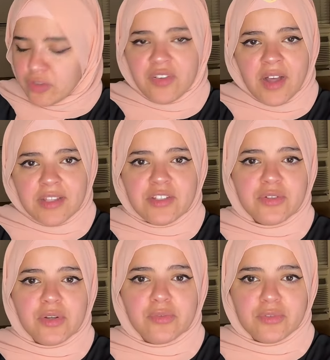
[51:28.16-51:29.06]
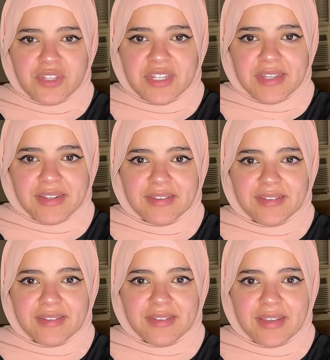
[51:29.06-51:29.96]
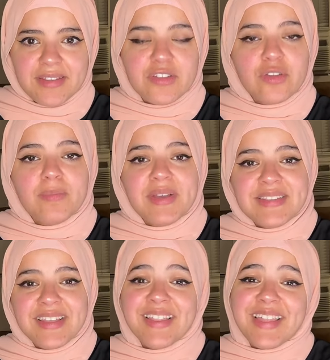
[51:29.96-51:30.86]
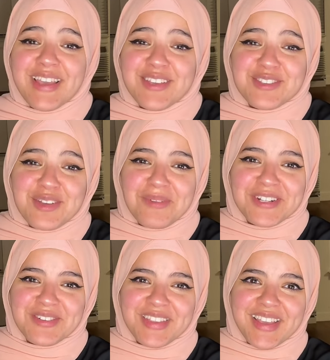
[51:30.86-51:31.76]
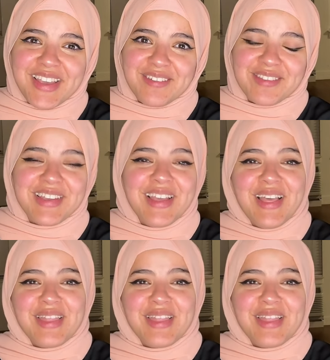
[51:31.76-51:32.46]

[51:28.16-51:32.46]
you fall into a routine. So the best thing, thank you so much for the gift.